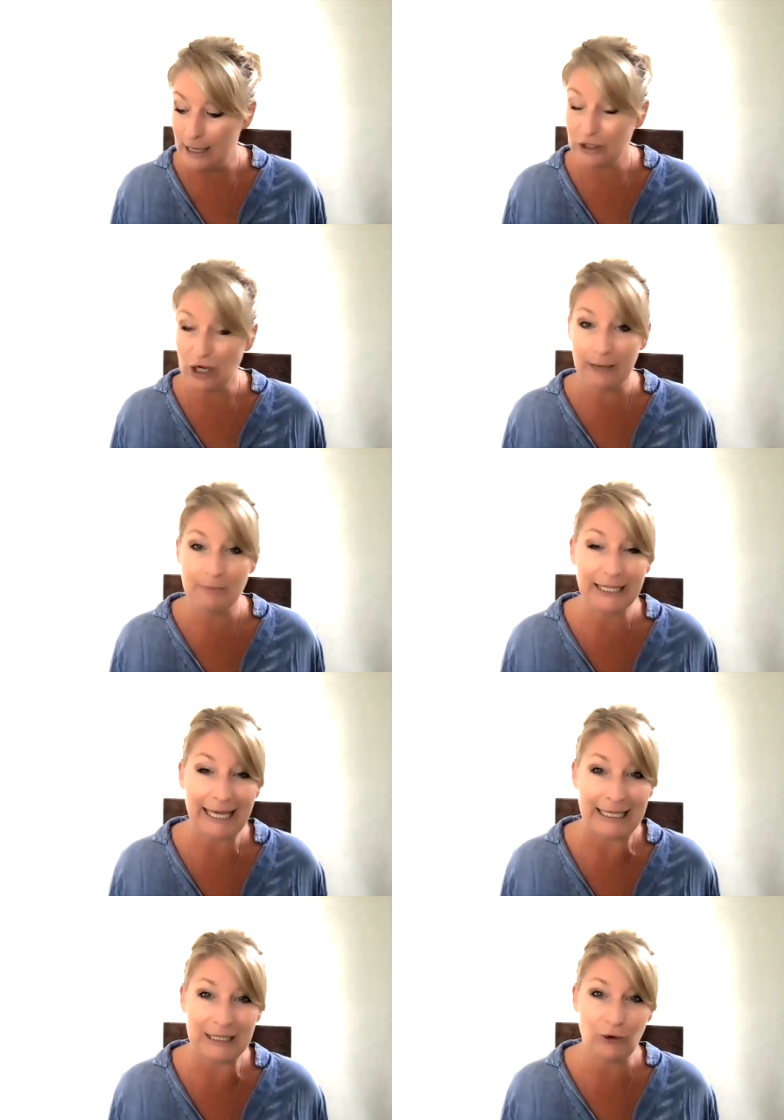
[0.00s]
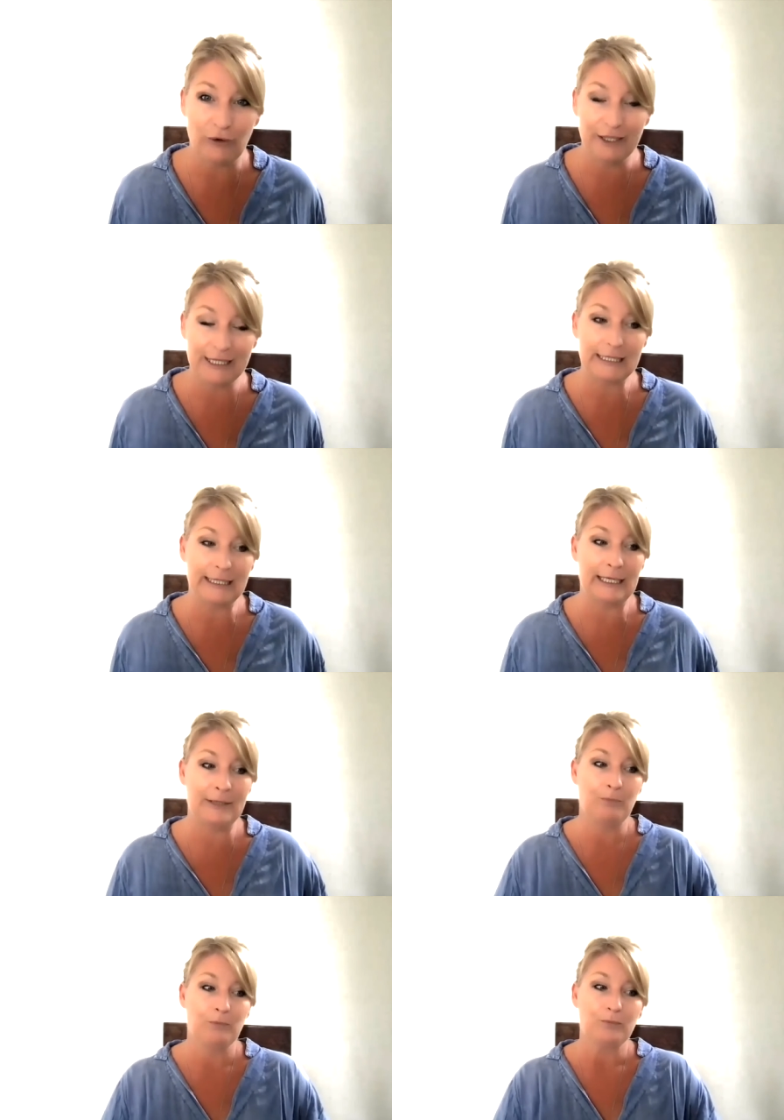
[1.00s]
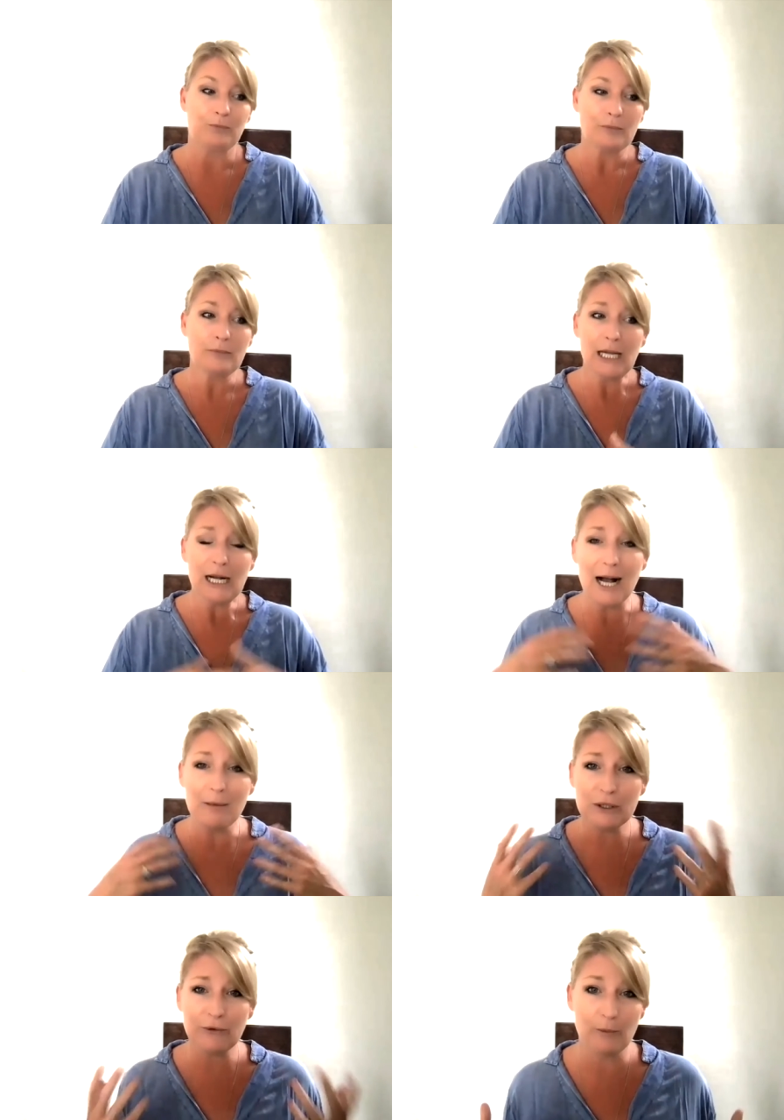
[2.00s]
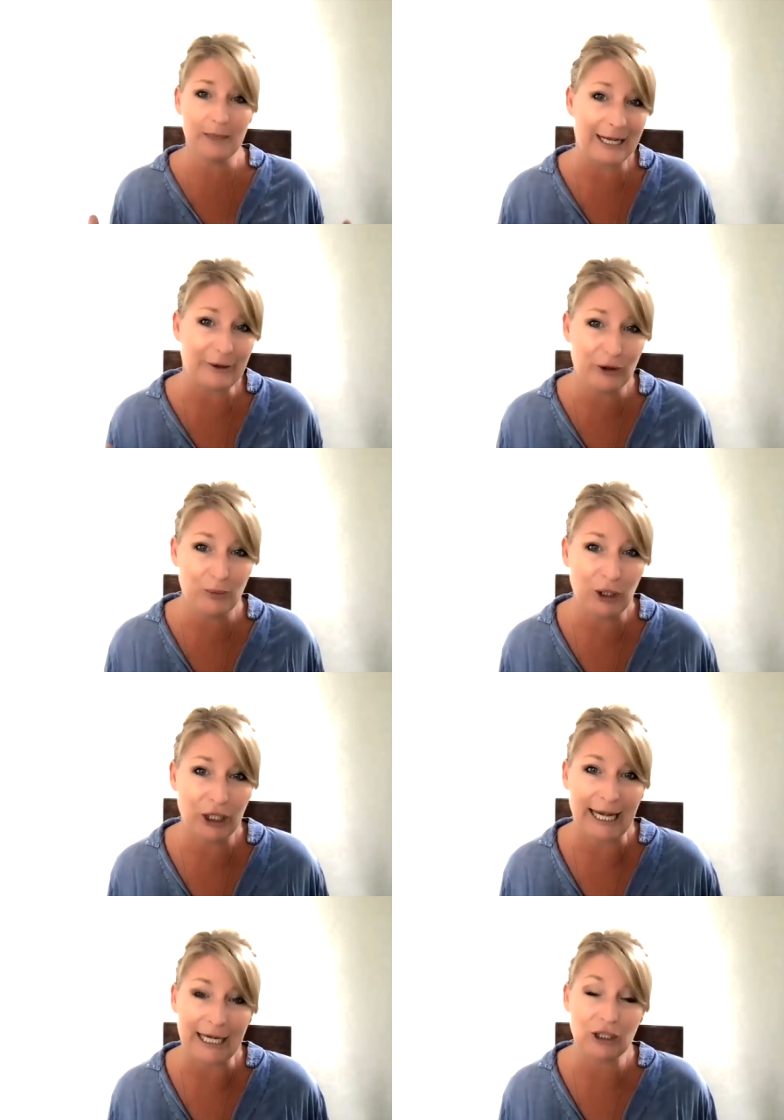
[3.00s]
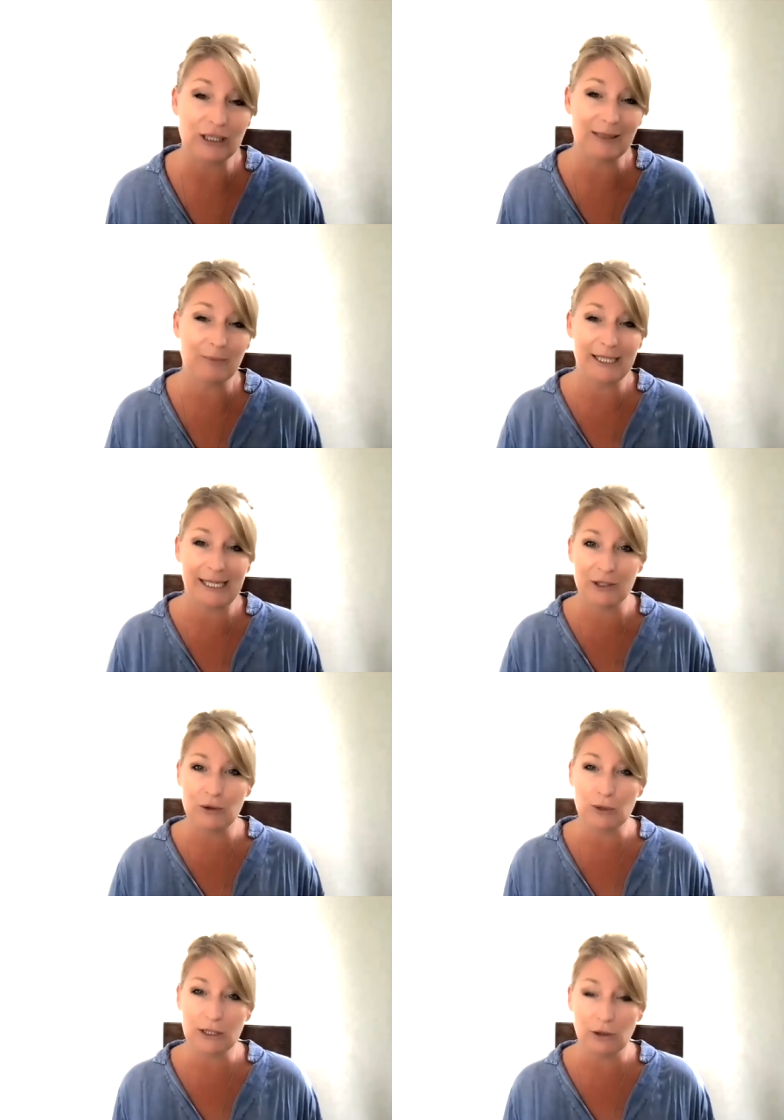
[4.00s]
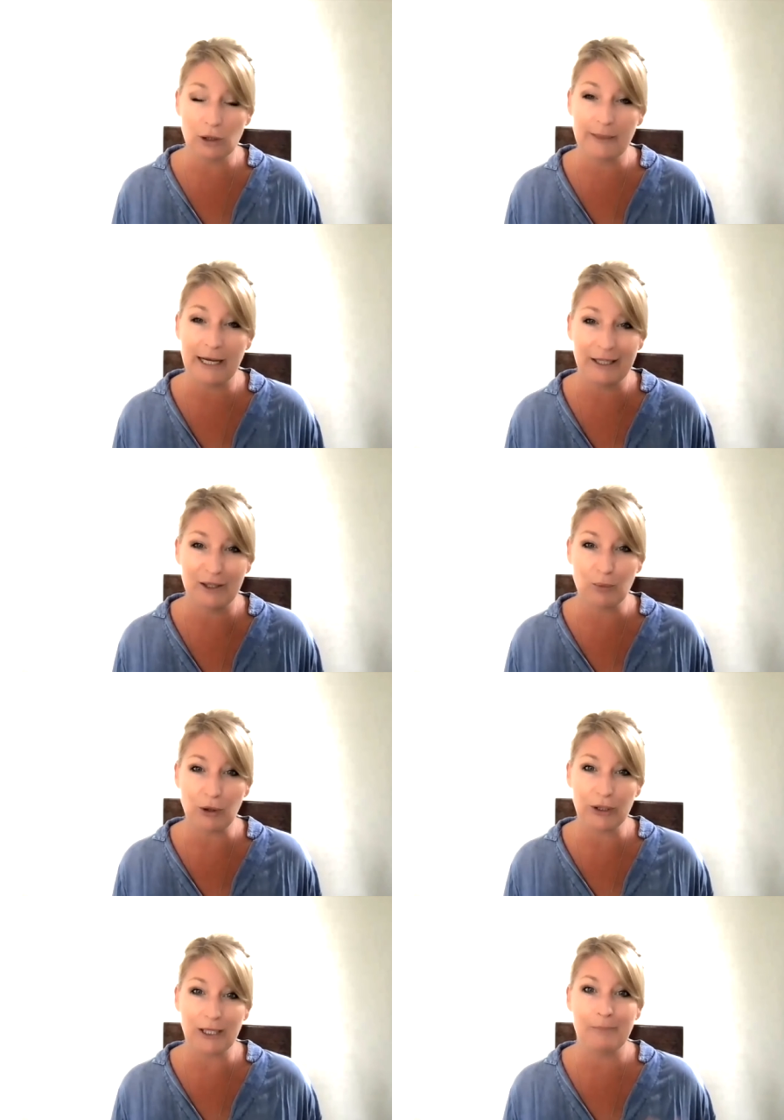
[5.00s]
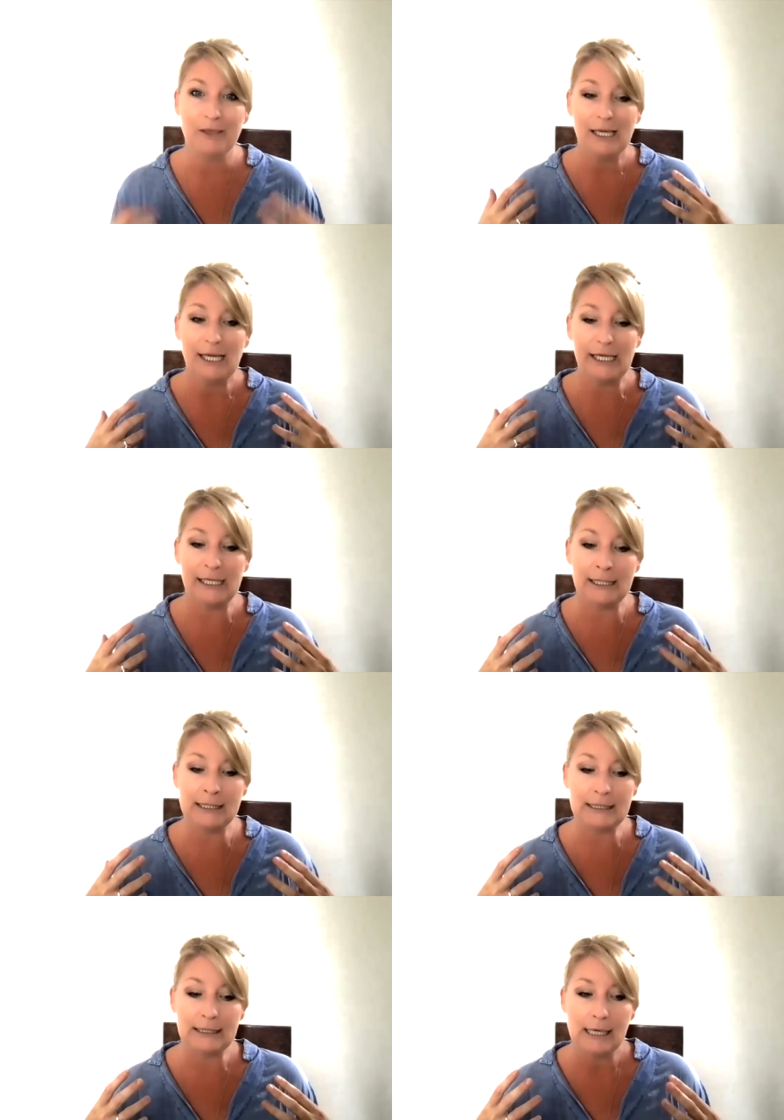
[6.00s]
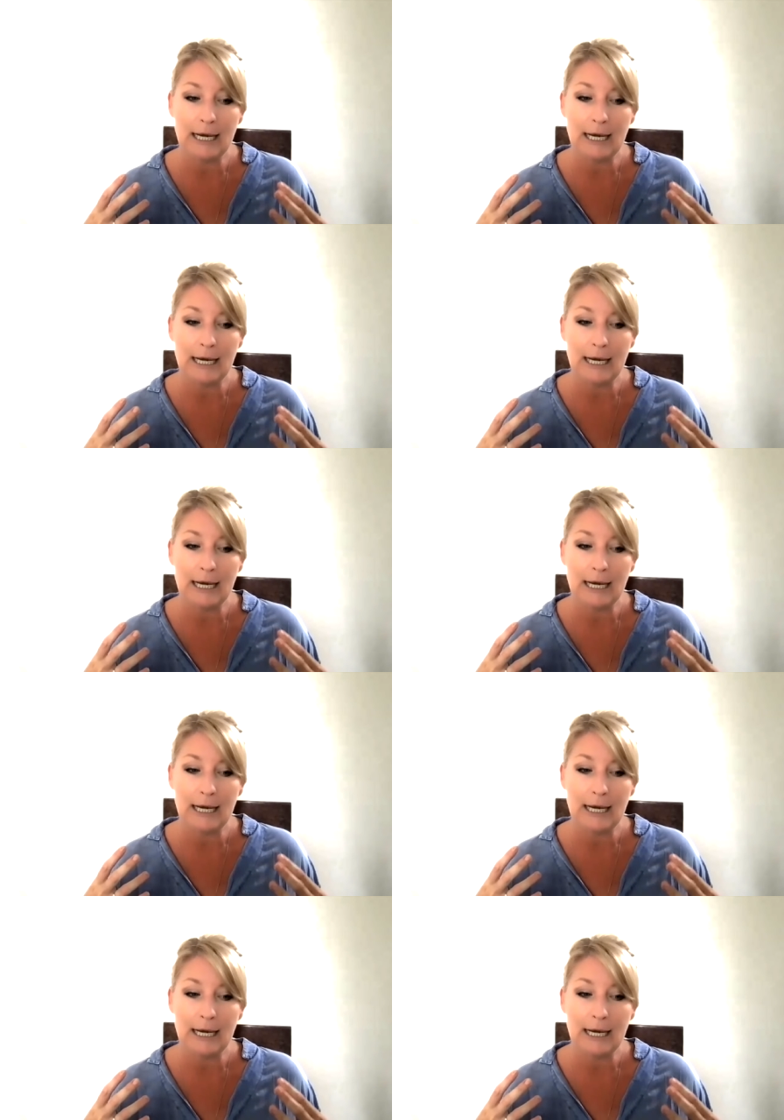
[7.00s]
Time delays obviously comes from lack of communication. Something Ian talks a lot about in the program is